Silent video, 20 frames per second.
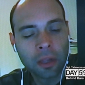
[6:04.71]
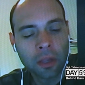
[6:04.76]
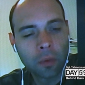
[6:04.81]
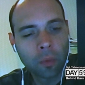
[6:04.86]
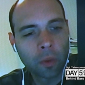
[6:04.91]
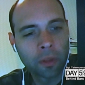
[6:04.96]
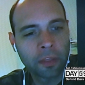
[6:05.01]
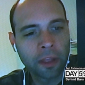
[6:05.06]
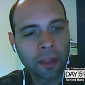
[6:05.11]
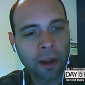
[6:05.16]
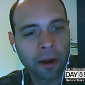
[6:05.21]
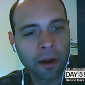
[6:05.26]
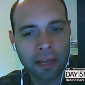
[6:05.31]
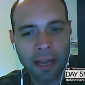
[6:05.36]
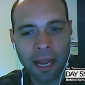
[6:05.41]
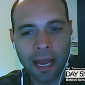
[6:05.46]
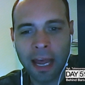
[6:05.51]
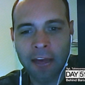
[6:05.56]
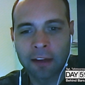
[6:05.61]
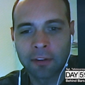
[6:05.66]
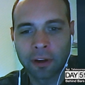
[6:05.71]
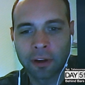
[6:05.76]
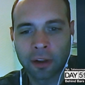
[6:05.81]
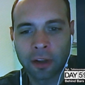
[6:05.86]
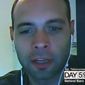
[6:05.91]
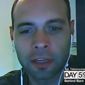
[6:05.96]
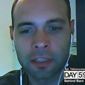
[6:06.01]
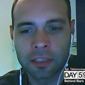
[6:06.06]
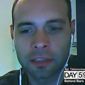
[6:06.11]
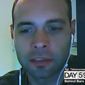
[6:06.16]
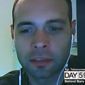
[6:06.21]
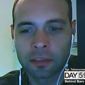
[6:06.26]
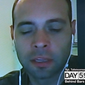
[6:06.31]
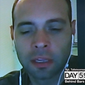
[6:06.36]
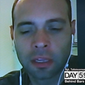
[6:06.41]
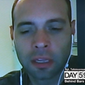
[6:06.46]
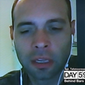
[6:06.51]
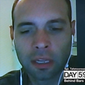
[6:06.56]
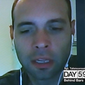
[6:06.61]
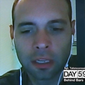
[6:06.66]
what they already have on us, and
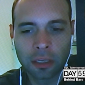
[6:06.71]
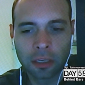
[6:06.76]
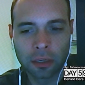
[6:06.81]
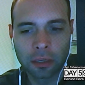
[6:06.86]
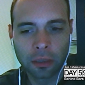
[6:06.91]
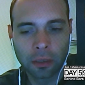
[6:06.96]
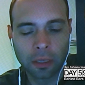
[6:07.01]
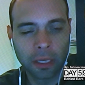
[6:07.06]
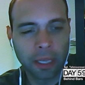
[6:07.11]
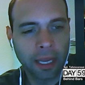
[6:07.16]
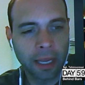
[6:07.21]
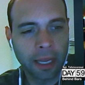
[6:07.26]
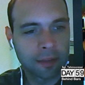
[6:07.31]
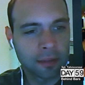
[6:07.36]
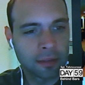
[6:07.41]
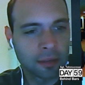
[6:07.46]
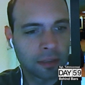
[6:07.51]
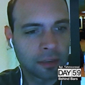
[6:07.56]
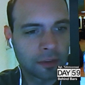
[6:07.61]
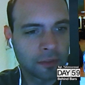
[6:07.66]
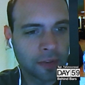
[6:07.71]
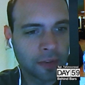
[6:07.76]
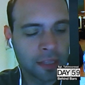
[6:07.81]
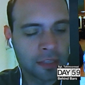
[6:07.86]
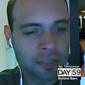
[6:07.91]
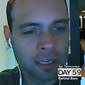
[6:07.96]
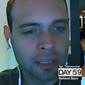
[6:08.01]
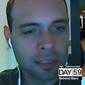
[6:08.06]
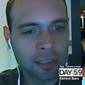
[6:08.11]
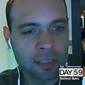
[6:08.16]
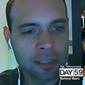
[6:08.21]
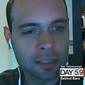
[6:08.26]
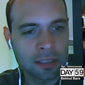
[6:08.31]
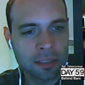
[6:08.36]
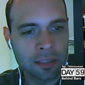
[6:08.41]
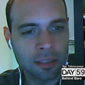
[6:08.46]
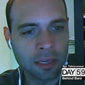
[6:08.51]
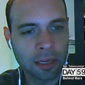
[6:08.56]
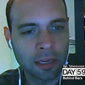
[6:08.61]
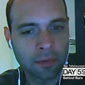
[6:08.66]
you know, you look at the events like
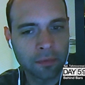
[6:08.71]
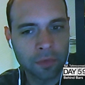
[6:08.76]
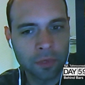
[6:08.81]
this uh,